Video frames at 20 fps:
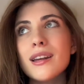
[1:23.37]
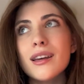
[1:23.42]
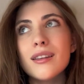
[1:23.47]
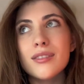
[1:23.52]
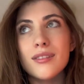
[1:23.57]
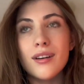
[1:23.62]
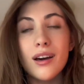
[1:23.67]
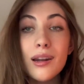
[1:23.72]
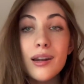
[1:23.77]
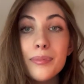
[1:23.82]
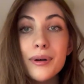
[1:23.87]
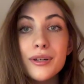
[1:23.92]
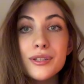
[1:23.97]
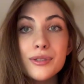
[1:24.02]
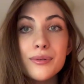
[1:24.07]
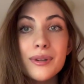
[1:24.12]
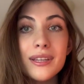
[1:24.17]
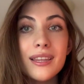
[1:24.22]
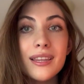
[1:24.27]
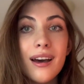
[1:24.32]
I thought about
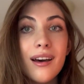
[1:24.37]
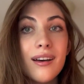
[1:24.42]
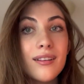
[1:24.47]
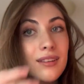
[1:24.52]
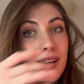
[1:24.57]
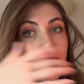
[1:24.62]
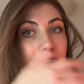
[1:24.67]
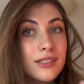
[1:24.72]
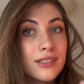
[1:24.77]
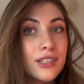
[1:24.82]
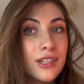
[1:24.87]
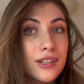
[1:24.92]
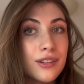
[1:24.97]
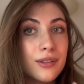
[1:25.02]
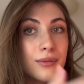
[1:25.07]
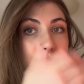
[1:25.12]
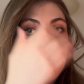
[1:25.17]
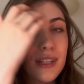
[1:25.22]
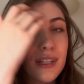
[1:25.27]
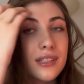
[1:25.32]
doing that last
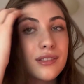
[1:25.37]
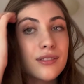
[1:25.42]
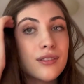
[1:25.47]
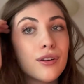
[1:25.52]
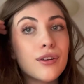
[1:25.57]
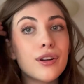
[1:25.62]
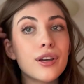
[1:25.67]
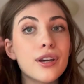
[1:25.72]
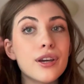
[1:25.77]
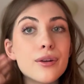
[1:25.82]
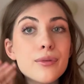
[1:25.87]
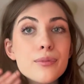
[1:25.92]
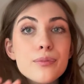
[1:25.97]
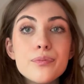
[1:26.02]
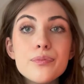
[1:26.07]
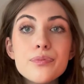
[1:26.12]
year when I started